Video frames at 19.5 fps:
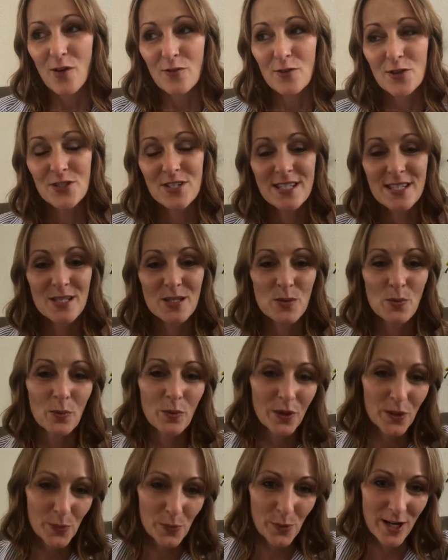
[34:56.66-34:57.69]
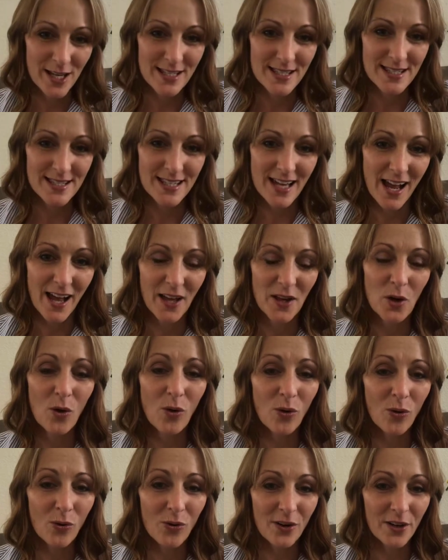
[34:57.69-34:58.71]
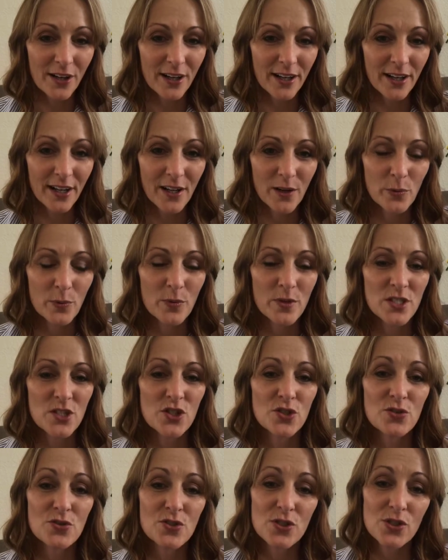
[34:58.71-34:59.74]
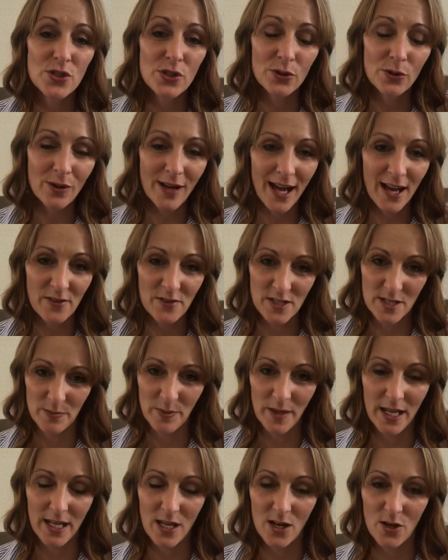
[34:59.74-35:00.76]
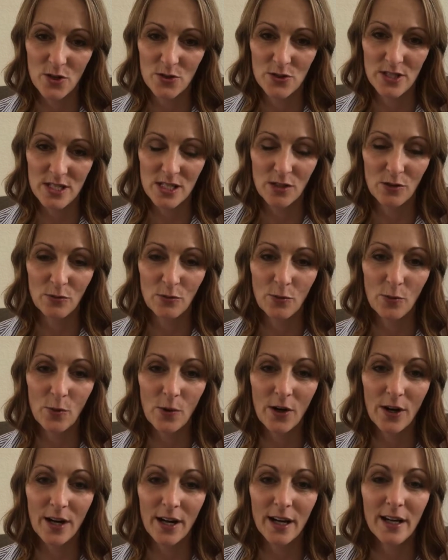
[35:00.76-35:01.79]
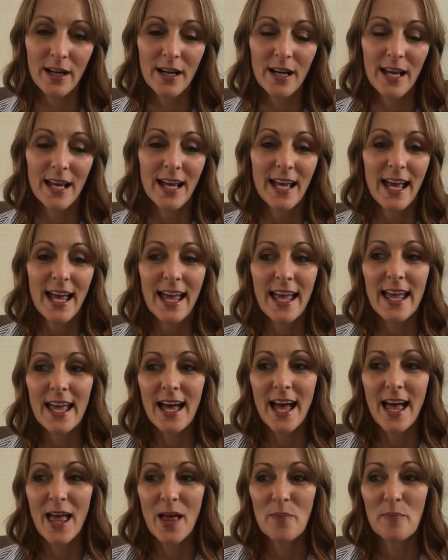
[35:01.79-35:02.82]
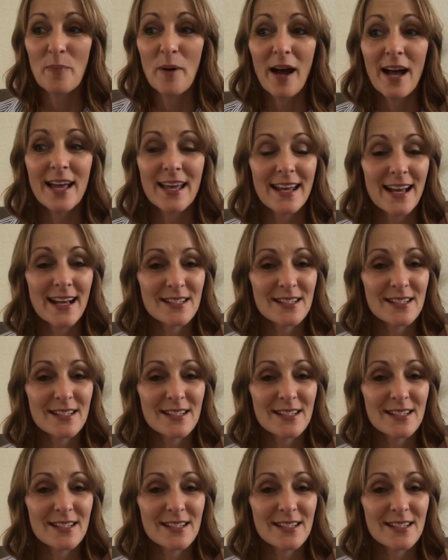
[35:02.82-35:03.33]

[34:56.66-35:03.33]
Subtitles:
Versus wordpress.org, which you do have to pay hosting for, but it